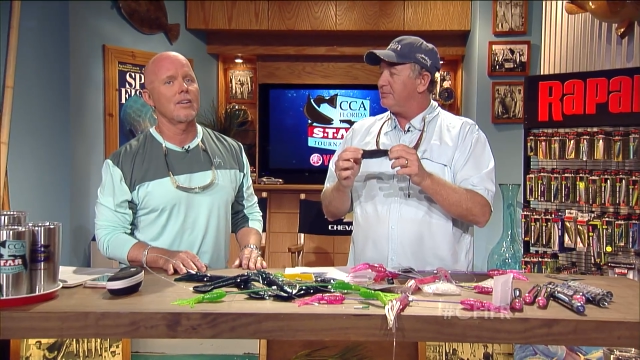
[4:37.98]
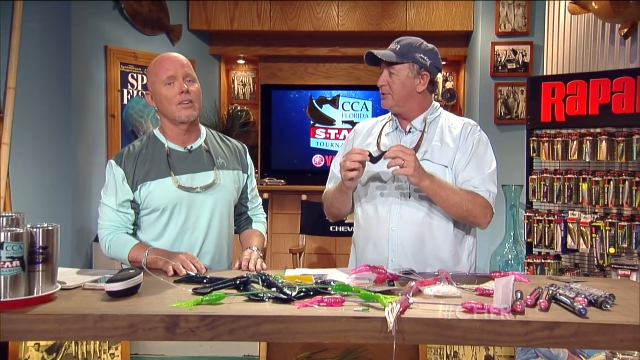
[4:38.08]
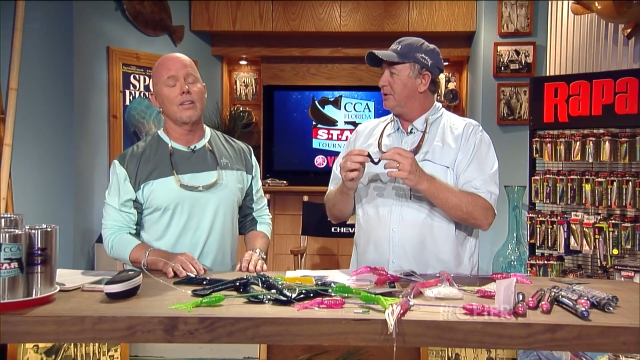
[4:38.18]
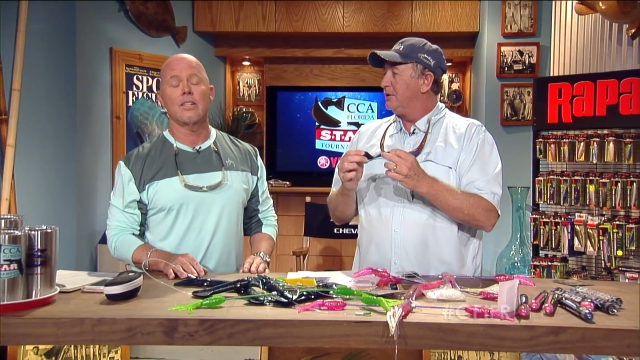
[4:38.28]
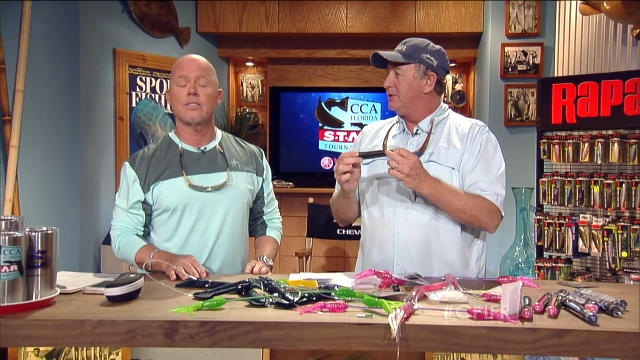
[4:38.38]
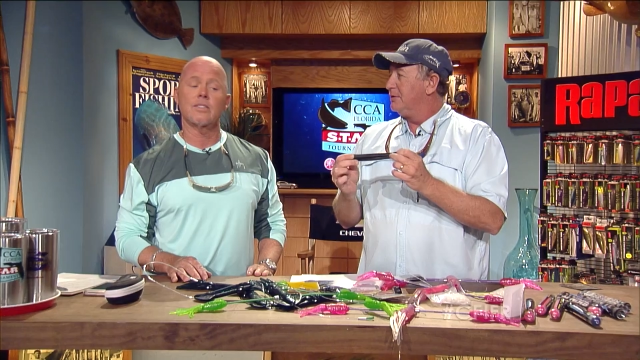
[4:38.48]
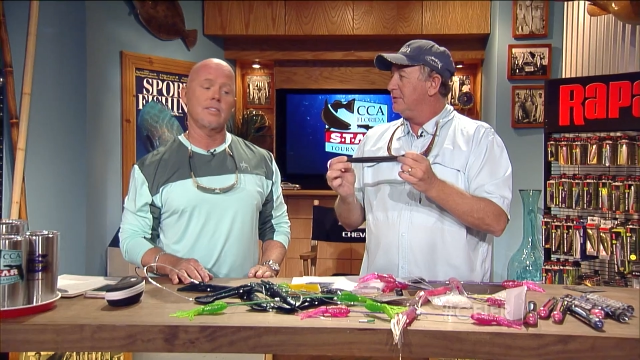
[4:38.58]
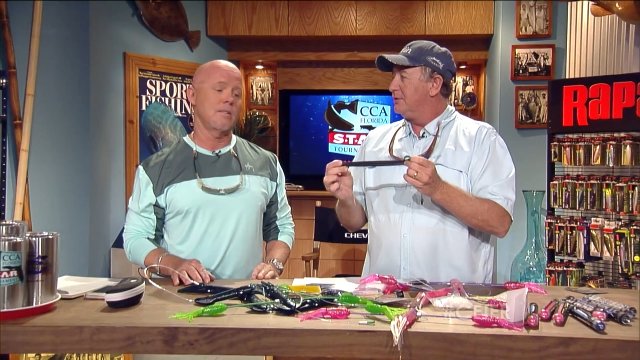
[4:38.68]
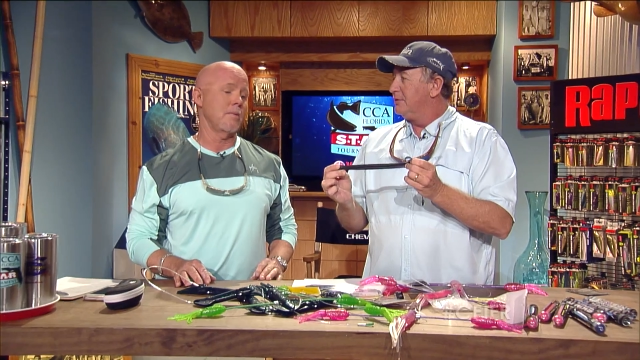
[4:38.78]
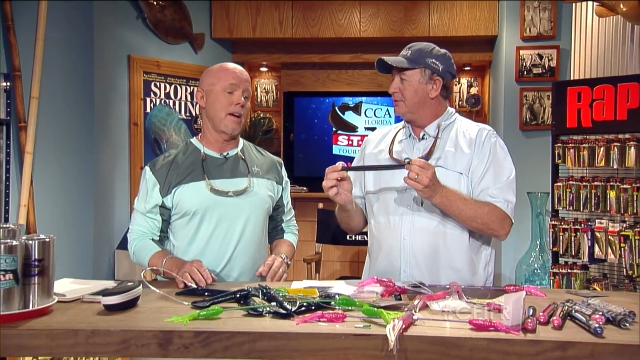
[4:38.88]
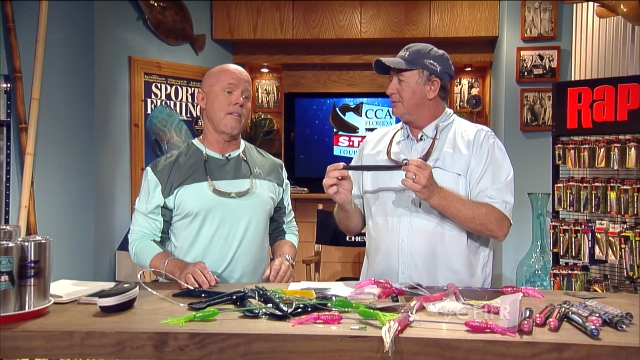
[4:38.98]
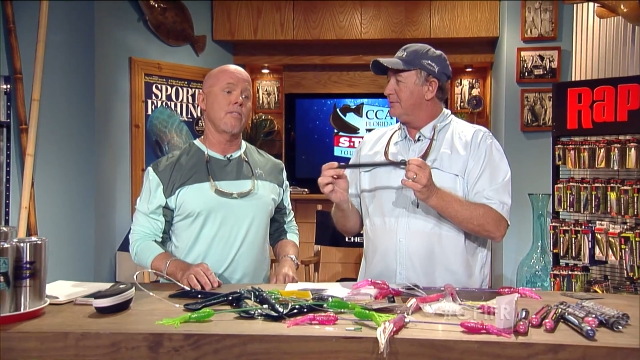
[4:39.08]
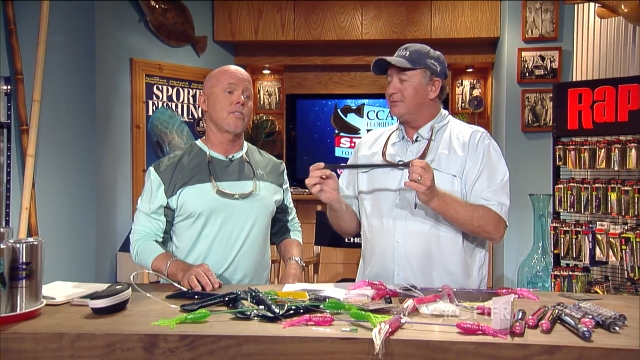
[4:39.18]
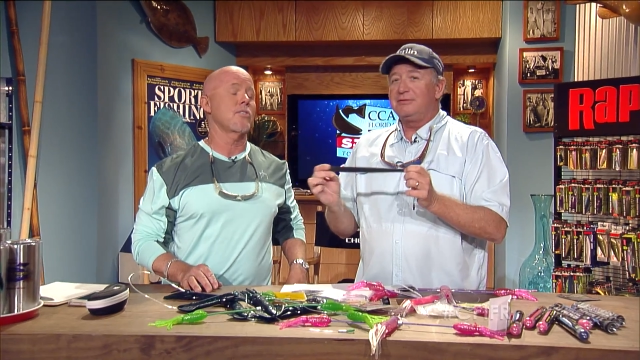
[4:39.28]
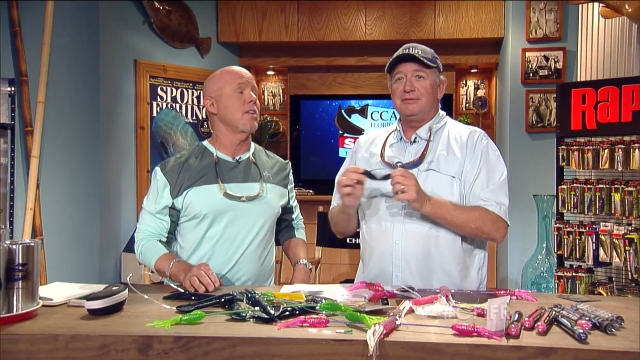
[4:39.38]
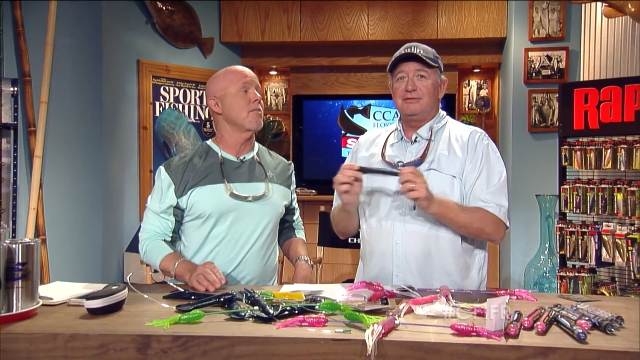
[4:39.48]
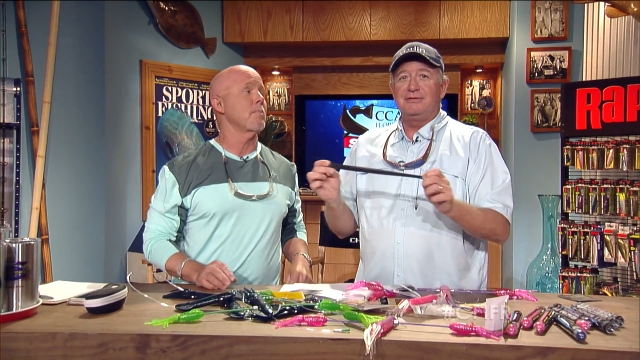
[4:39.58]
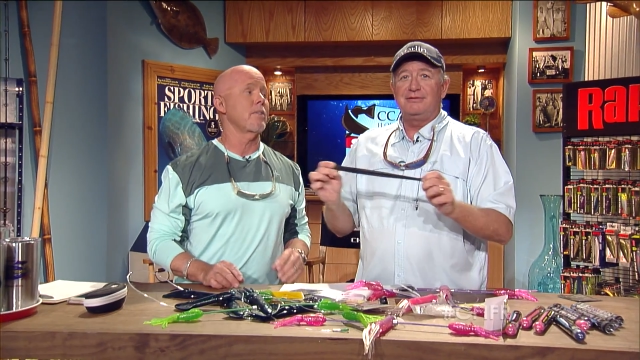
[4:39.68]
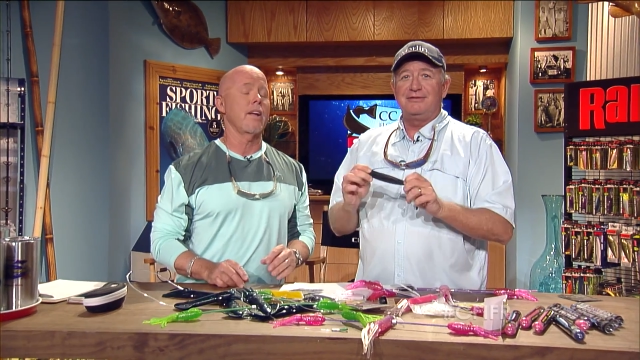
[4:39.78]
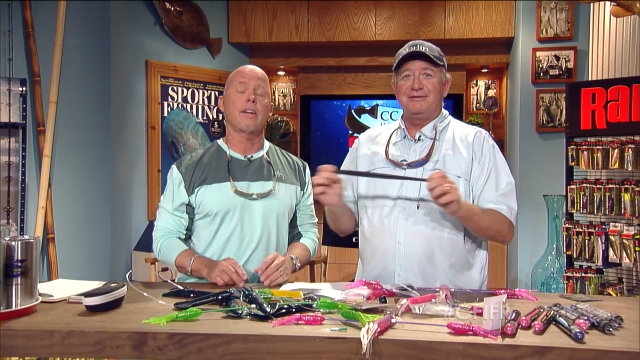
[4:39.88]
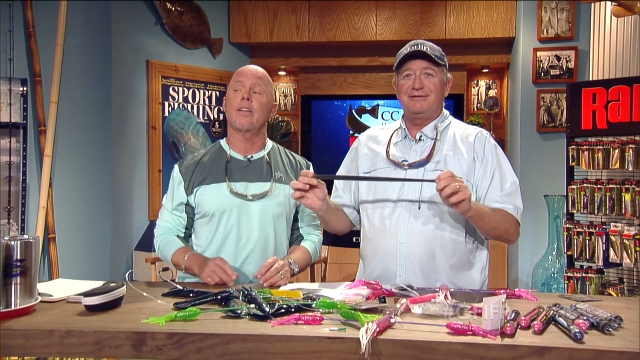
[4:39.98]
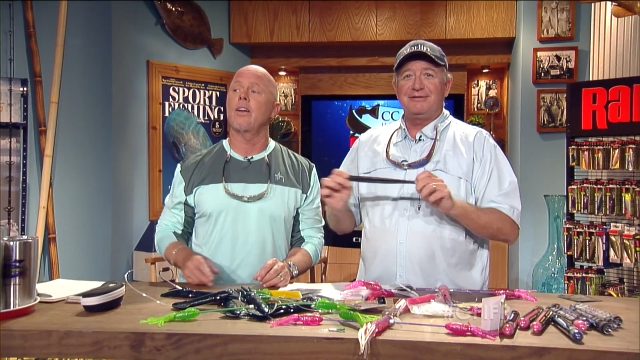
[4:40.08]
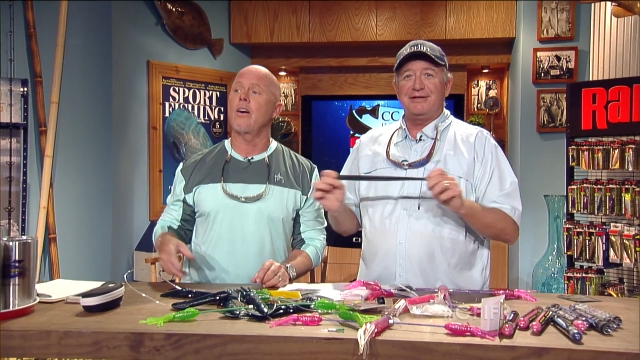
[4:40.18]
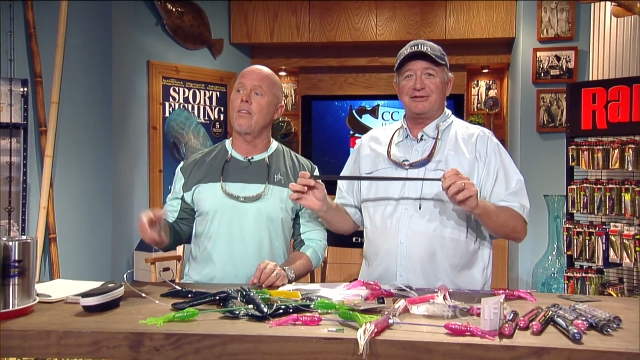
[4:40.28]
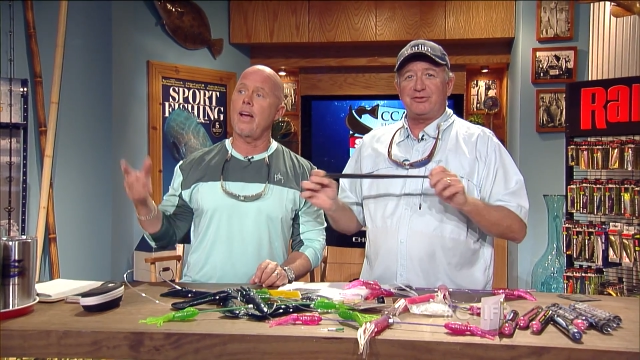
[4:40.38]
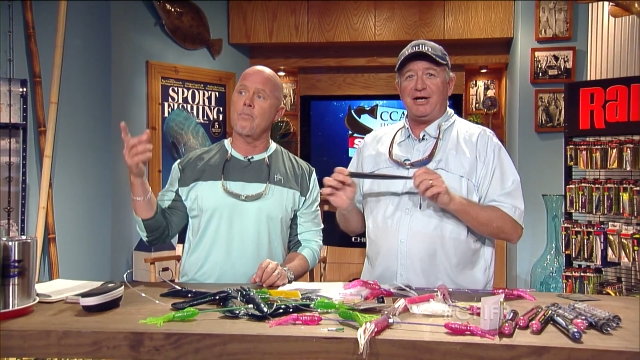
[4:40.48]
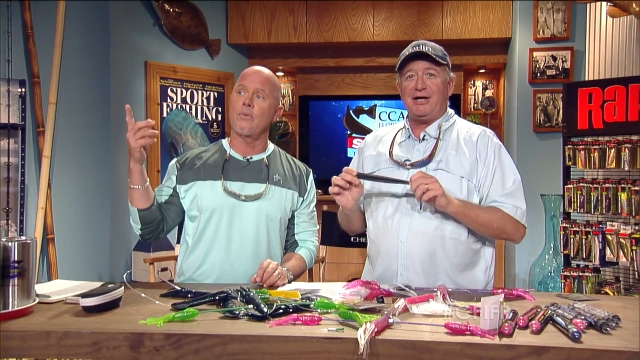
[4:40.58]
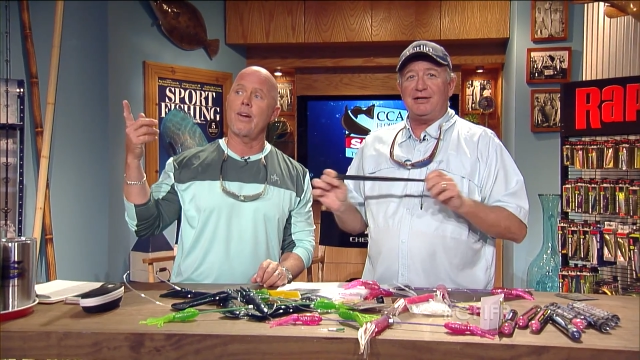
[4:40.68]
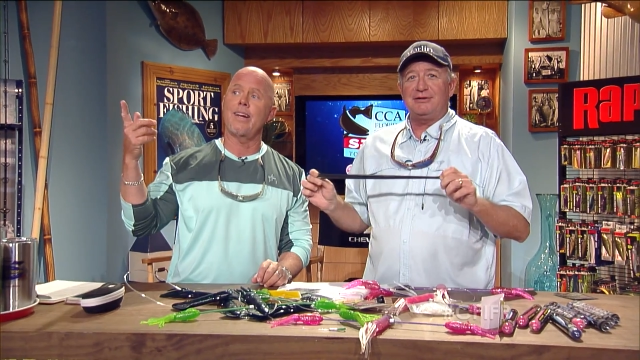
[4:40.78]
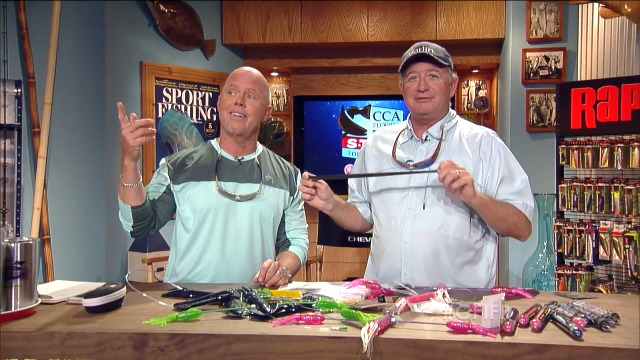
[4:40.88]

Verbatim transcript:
Speaker 1: Oh, that's good to have your stuff protected. All that's right, right. Bree,